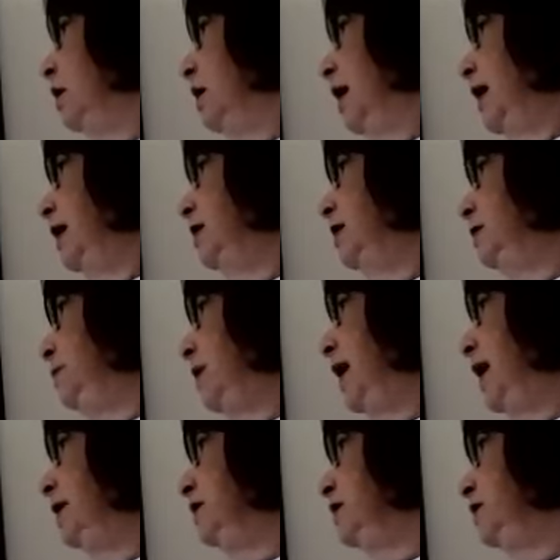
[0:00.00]
And it's
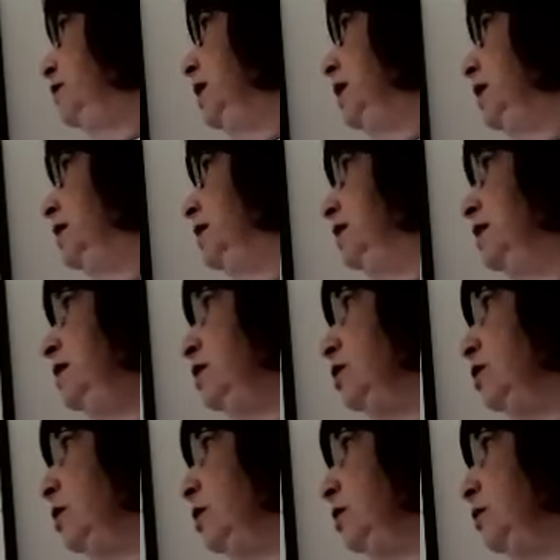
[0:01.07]
positive because this
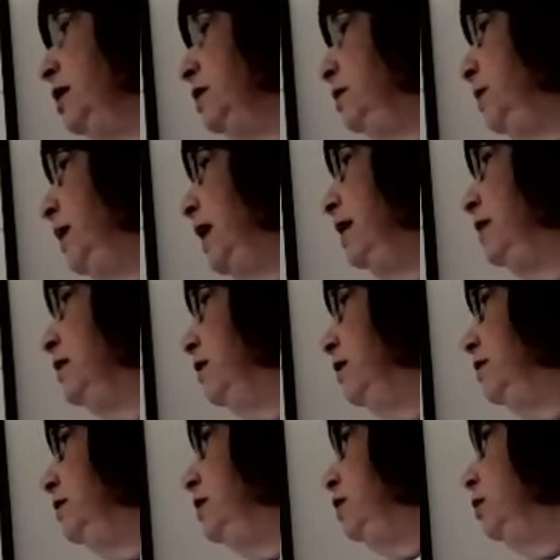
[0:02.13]
term is
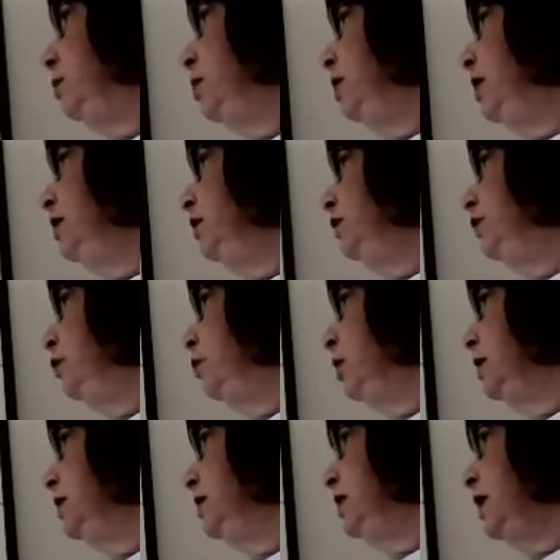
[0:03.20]
positive. So plus
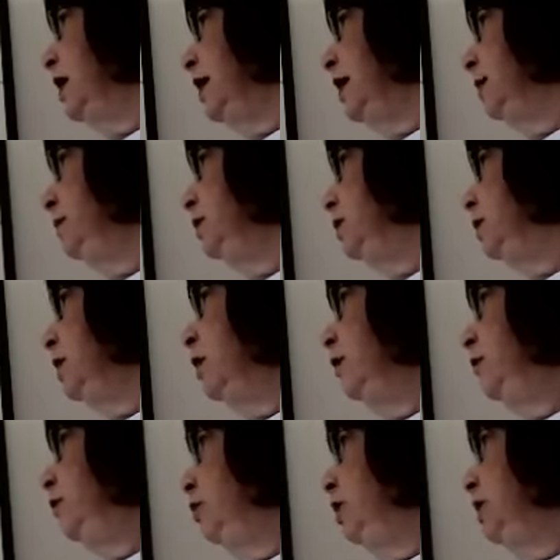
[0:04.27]
4 times
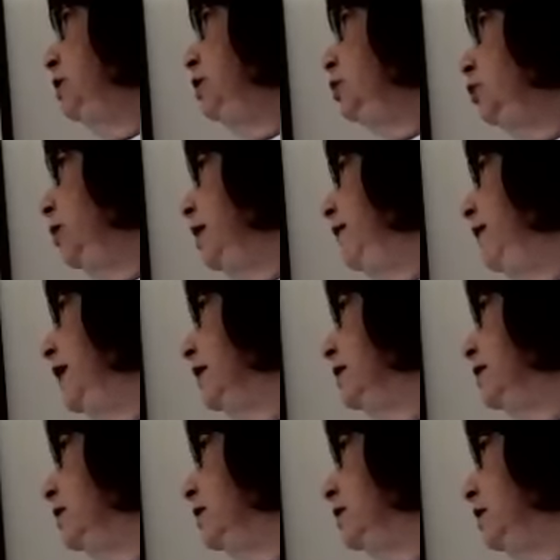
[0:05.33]
4 into
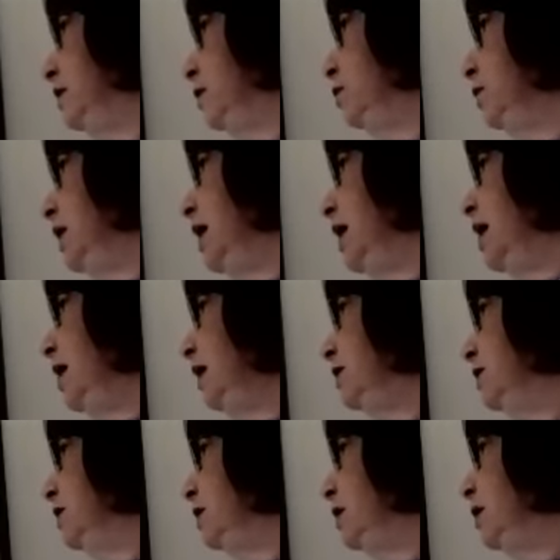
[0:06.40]
12x is
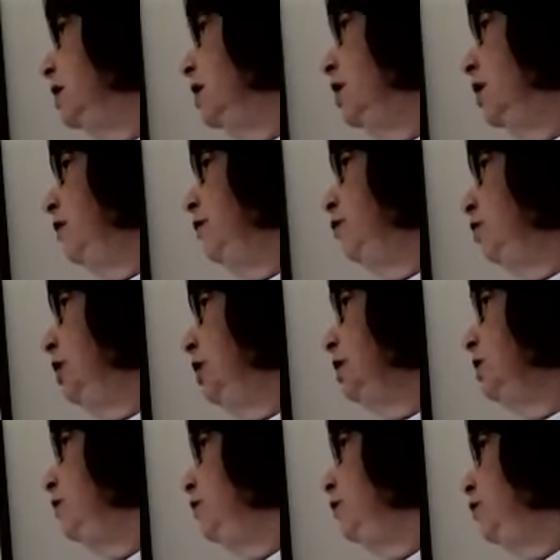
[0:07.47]
3x. 4
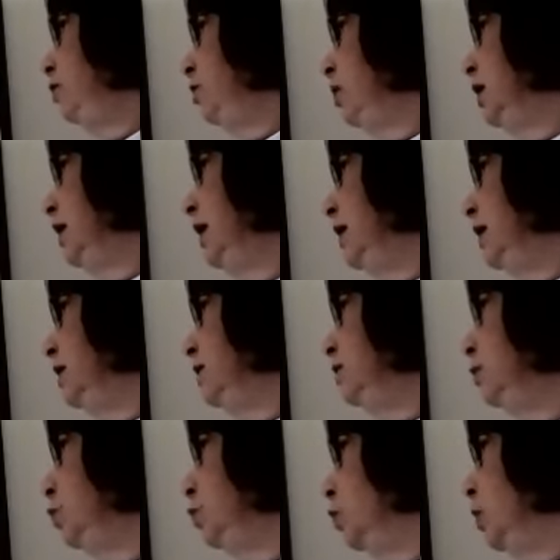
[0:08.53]
into 4
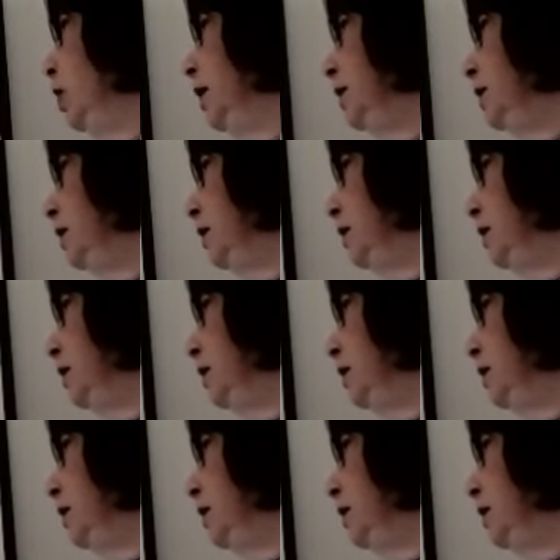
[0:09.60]
is 1.